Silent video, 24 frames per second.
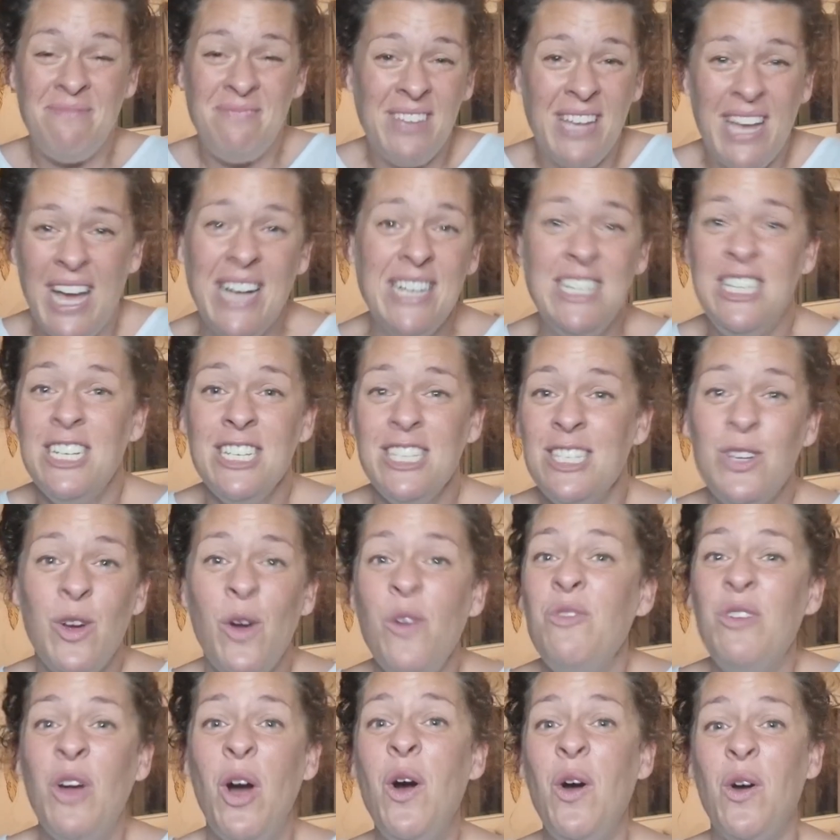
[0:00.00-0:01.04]
I just
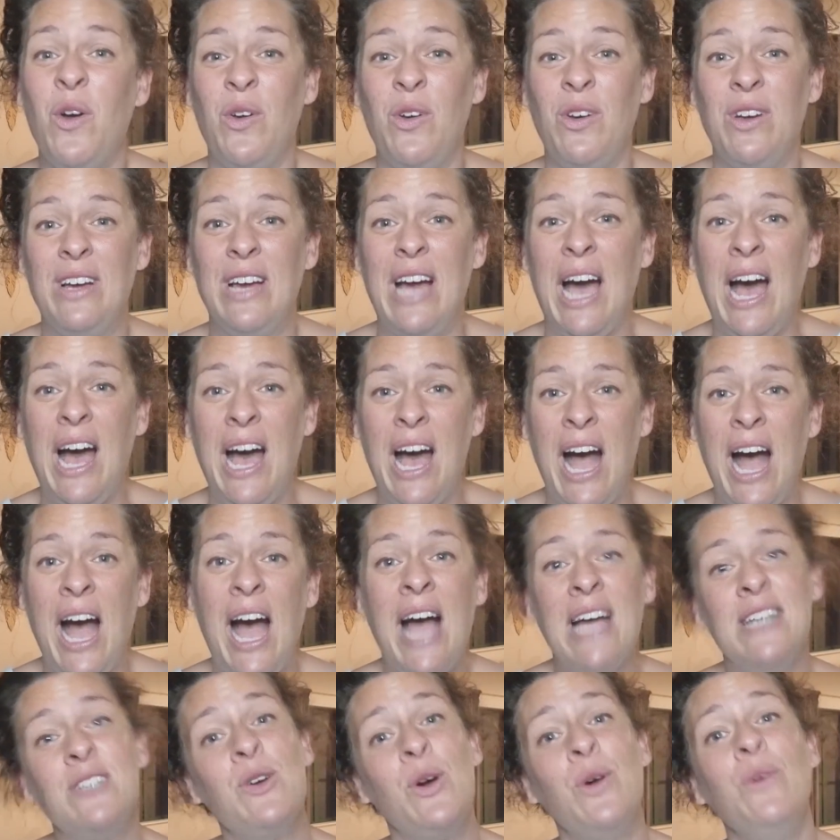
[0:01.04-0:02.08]
don't know.
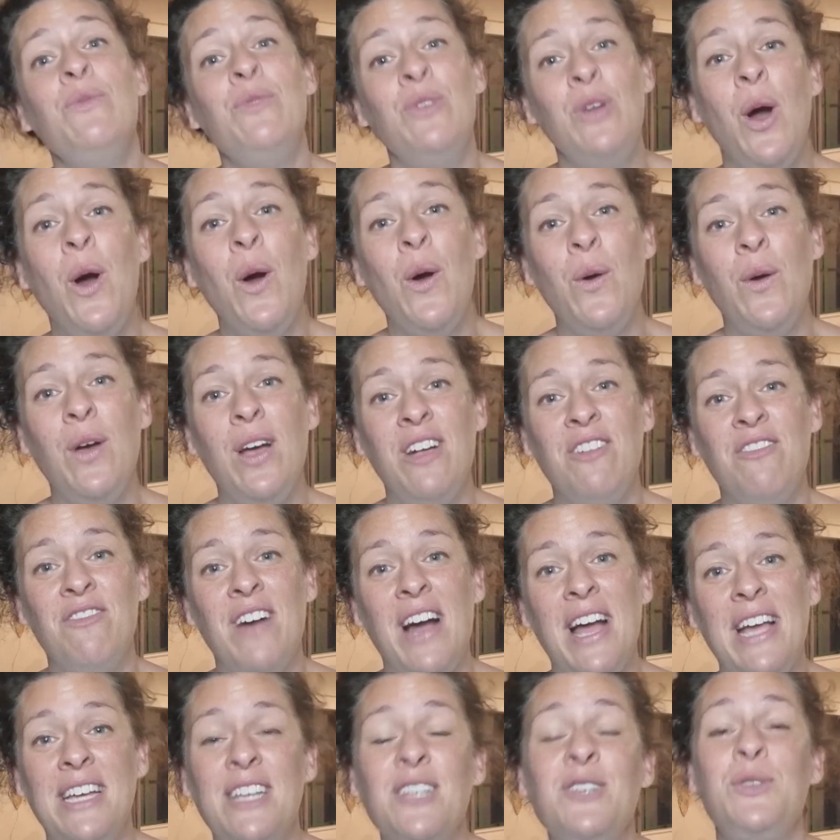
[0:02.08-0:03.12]
I don't know if
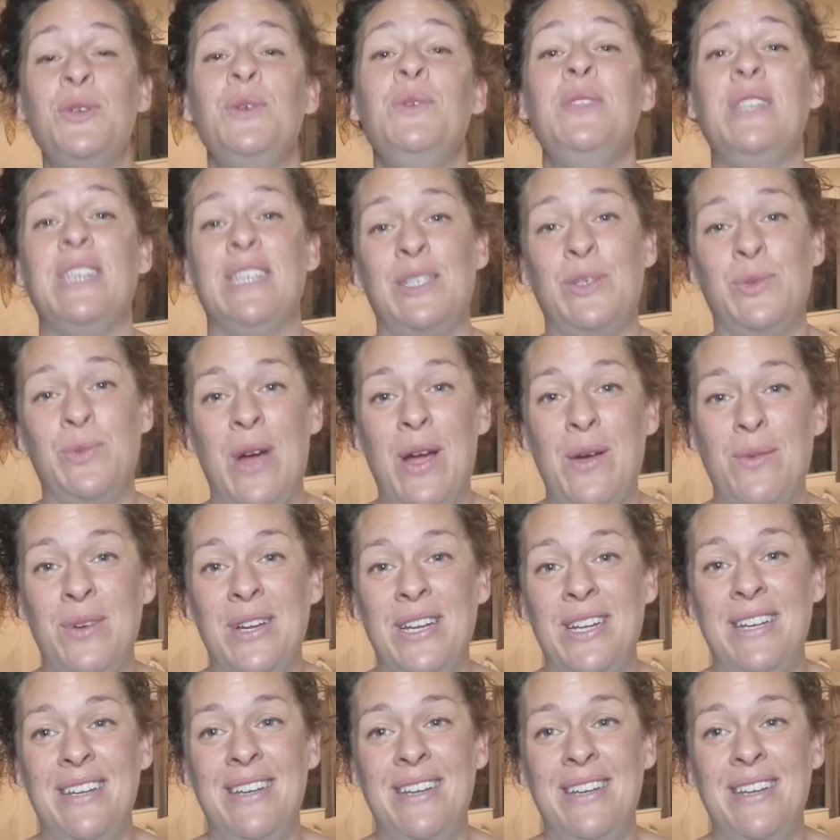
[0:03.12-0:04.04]
I can do this, Raywin.